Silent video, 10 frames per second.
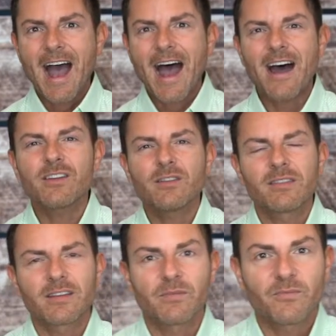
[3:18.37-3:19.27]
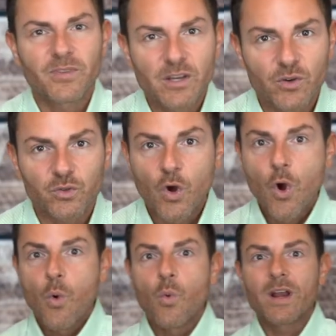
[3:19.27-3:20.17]
How do you think it feels
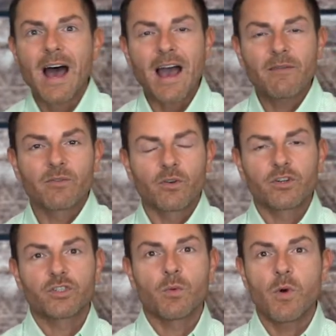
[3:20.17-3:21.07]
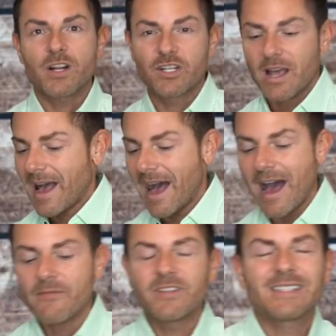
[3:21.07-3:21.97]
when I've learned so much,
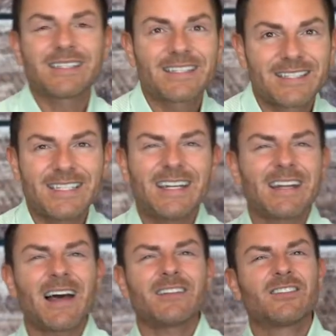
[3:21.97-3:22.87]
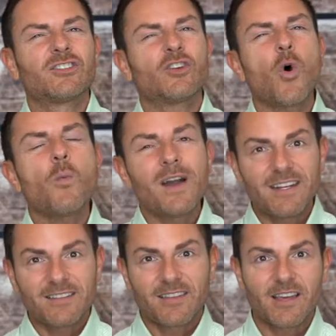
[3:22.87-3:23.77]
I've succeeded on so
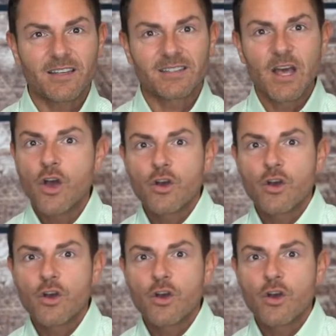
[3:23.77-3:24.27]
many things,